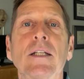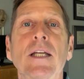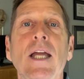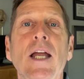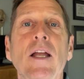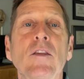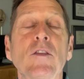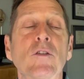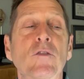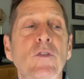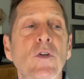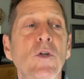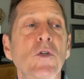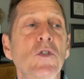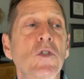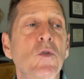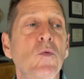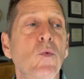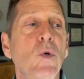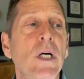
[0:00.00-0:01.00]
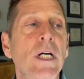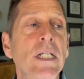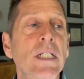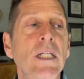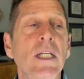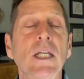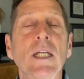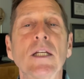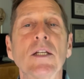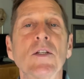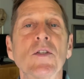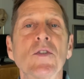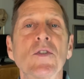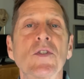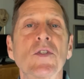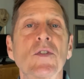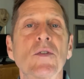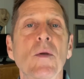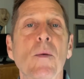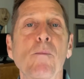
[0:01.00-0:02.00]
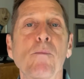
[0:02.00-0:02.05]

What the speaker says: And the first one is